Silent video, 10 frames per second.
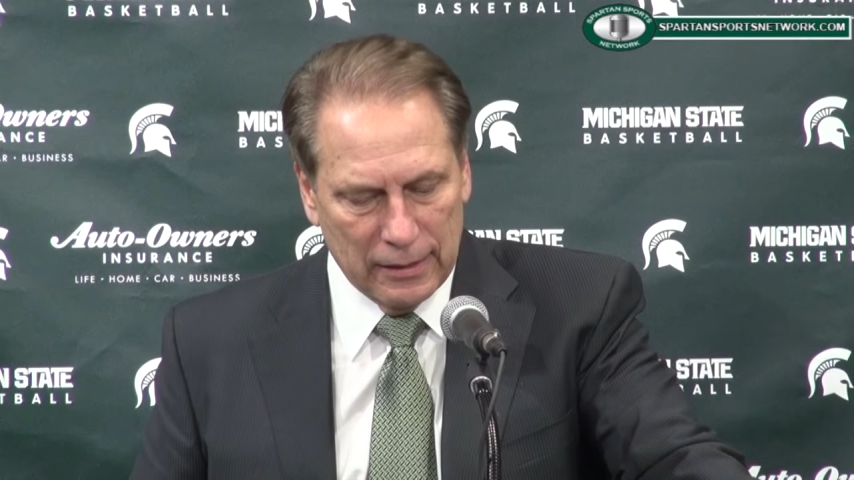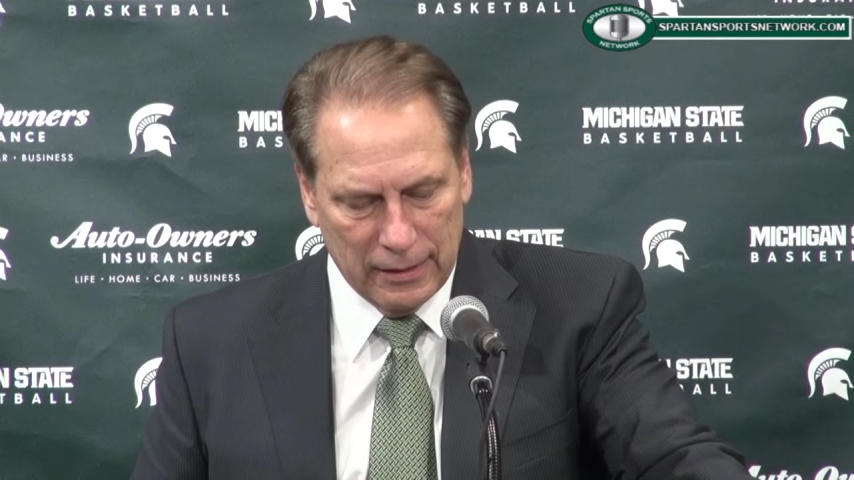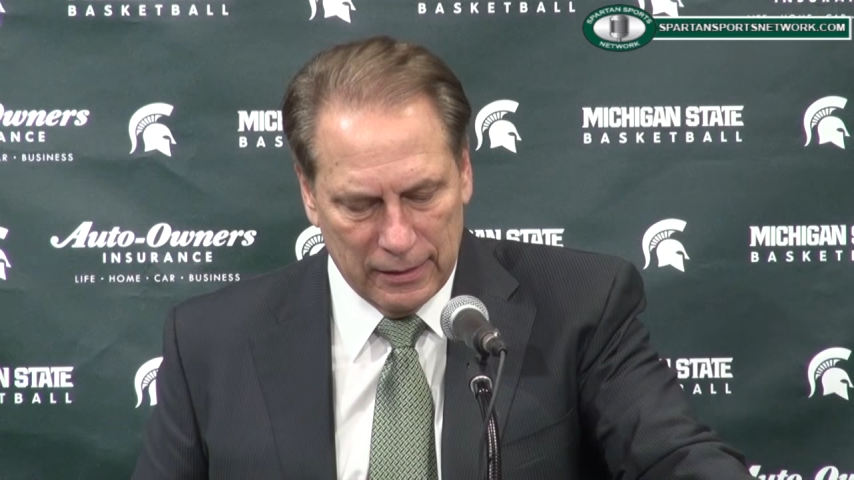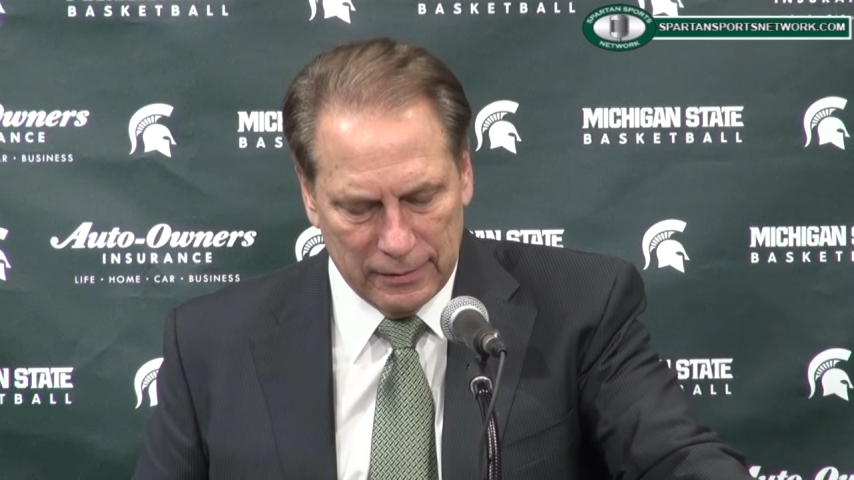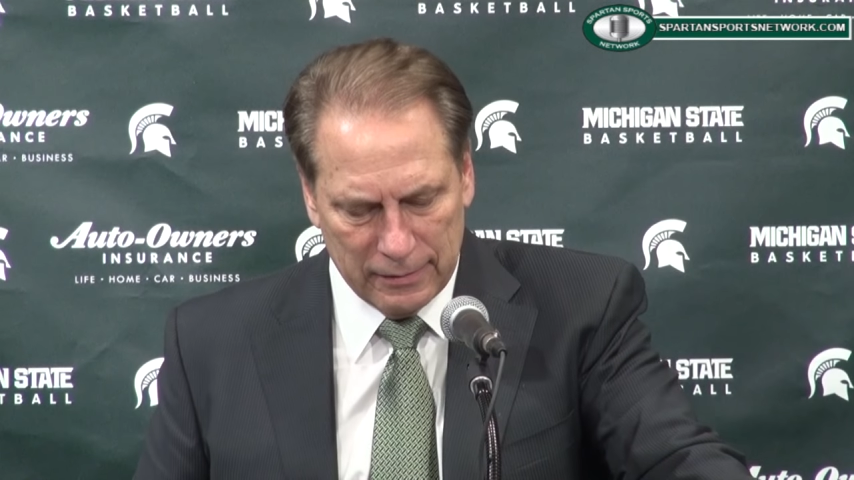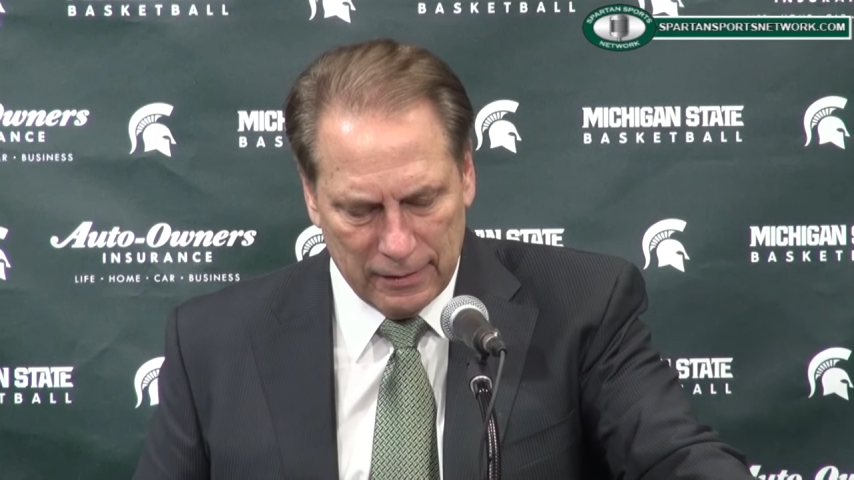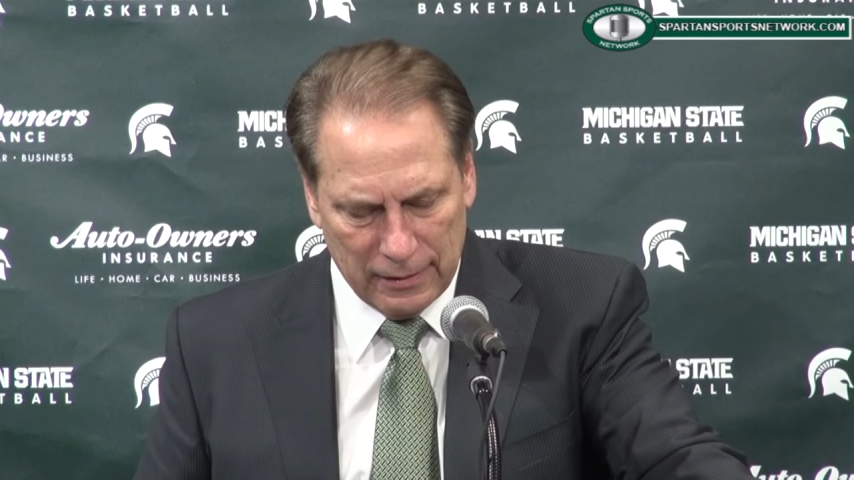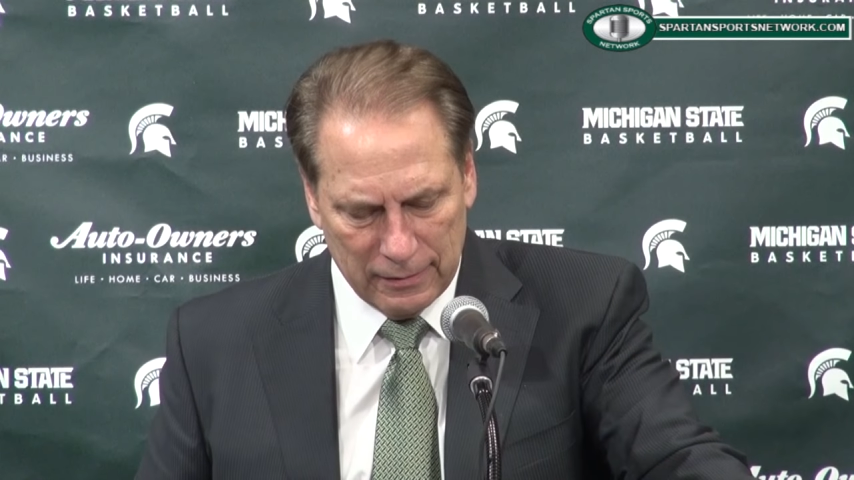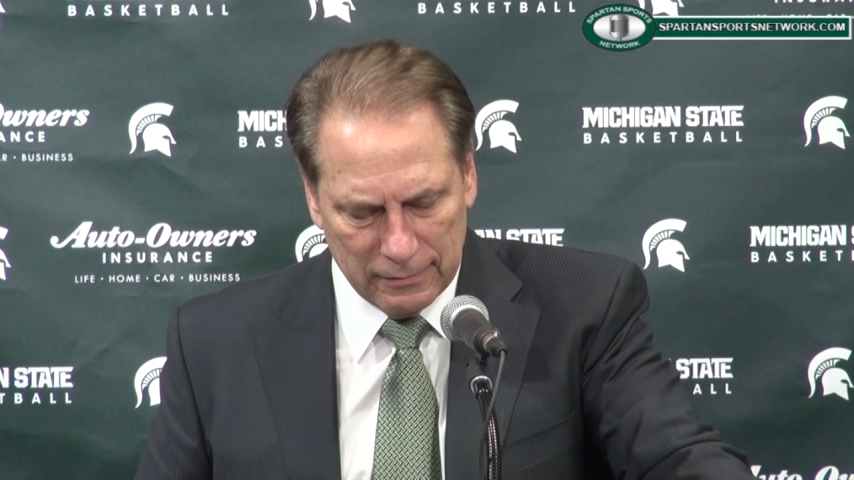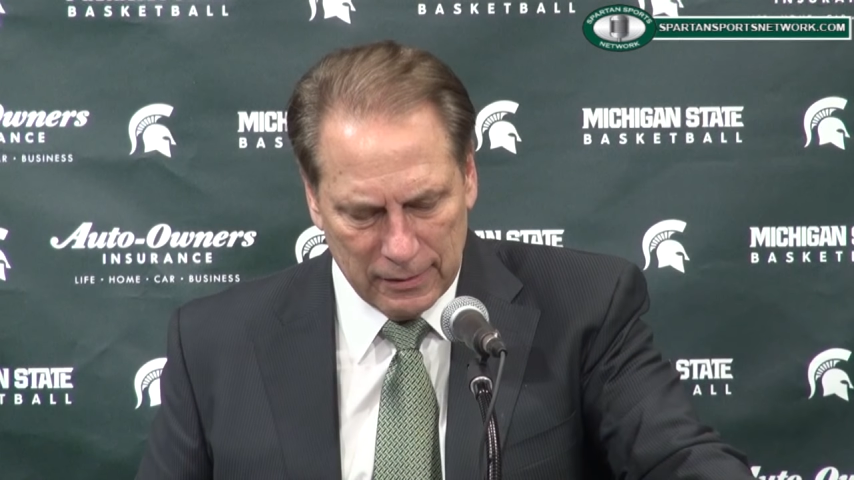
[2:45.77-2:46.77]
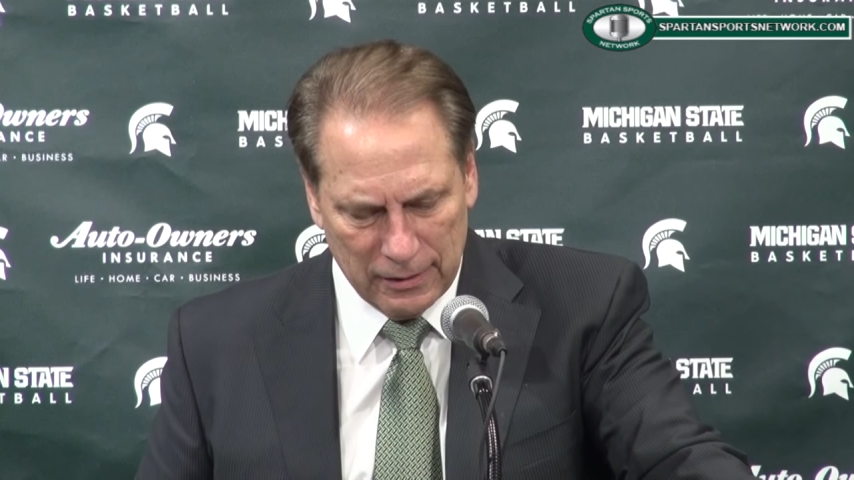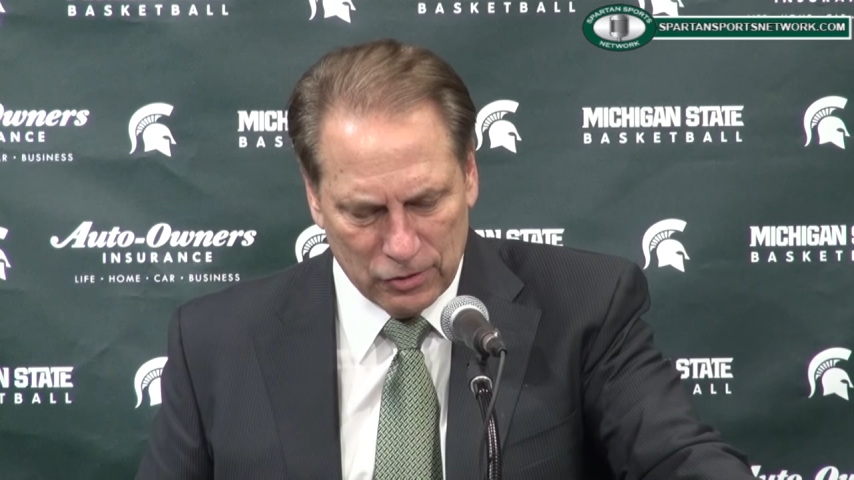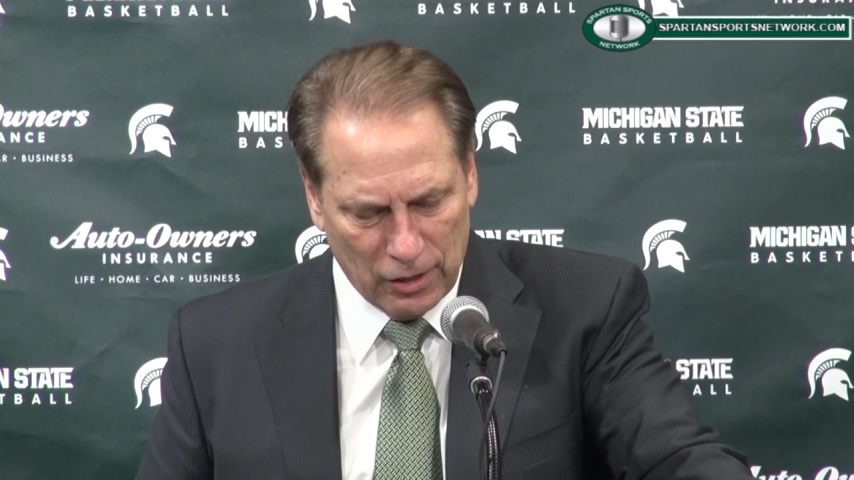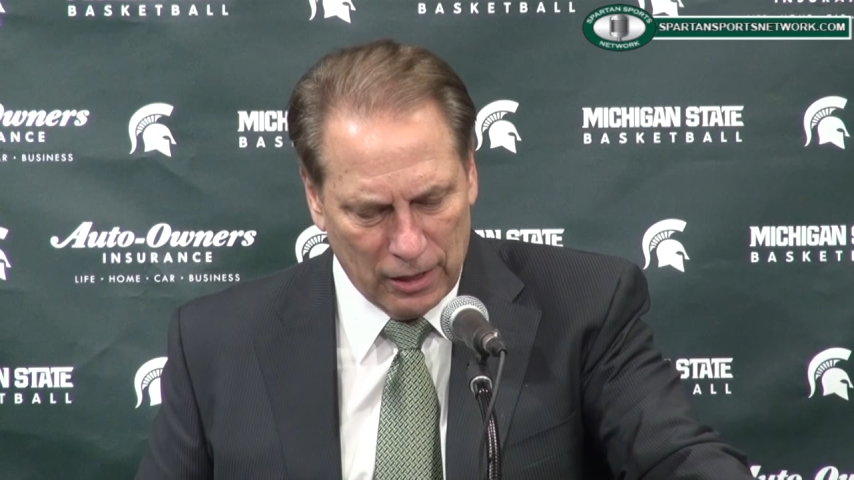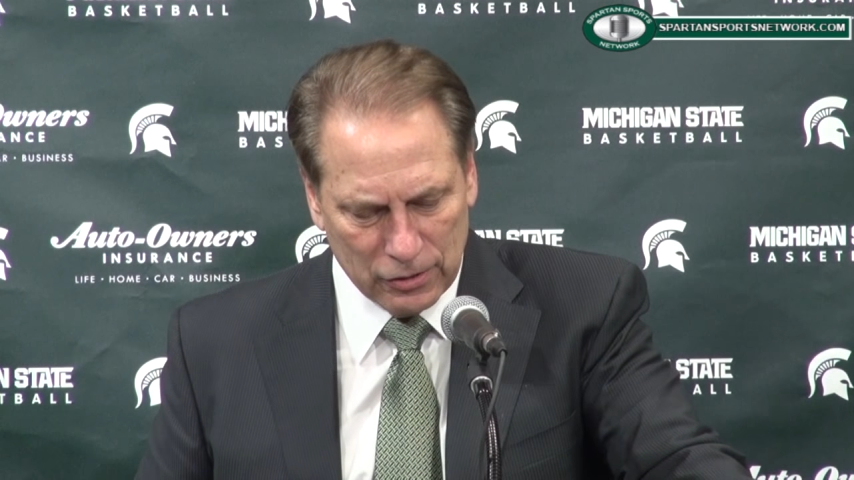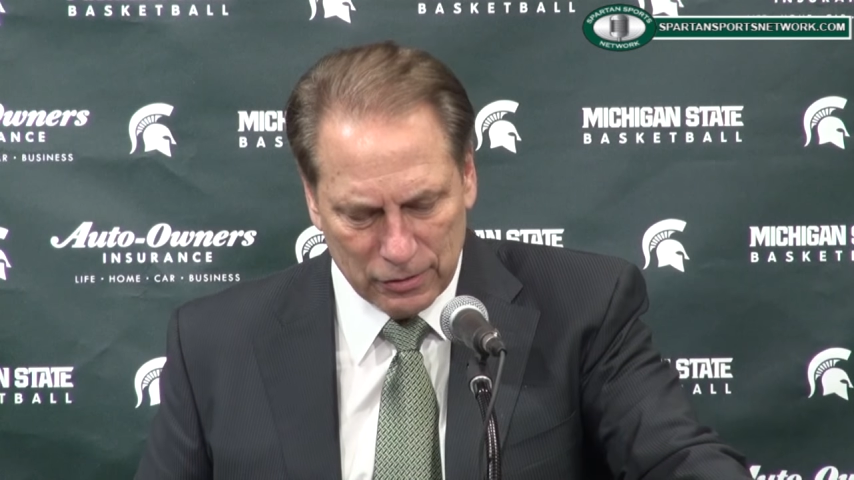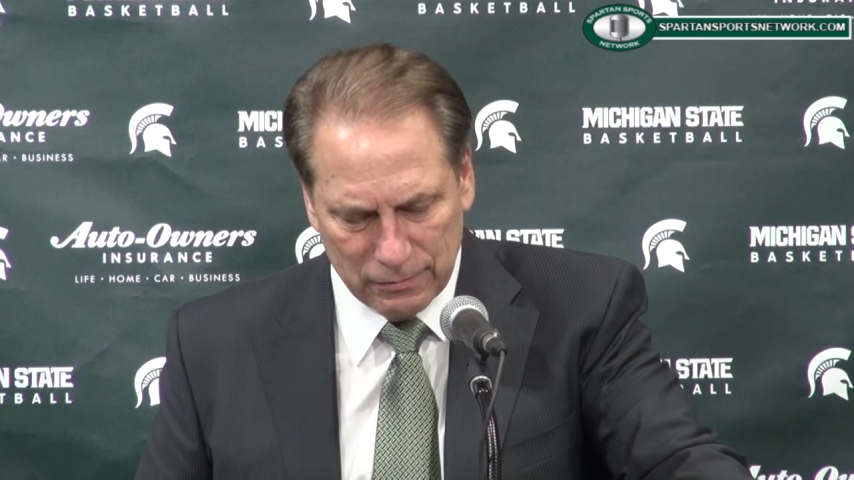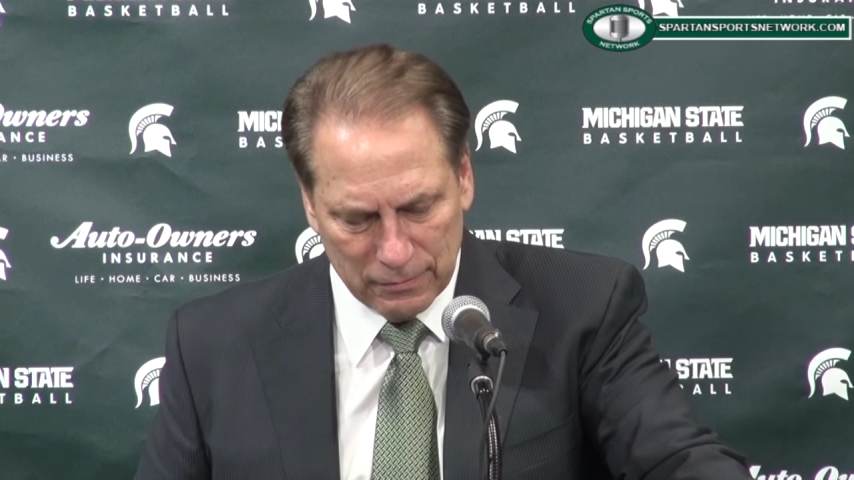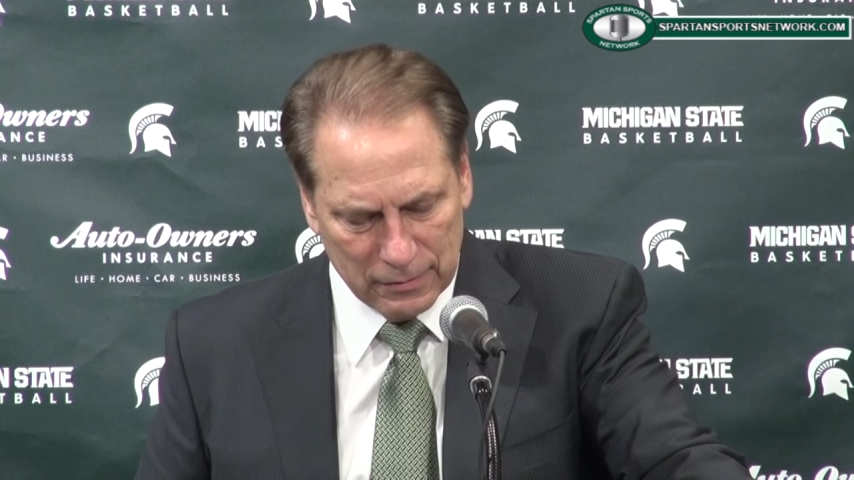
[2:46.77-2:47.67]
And Josh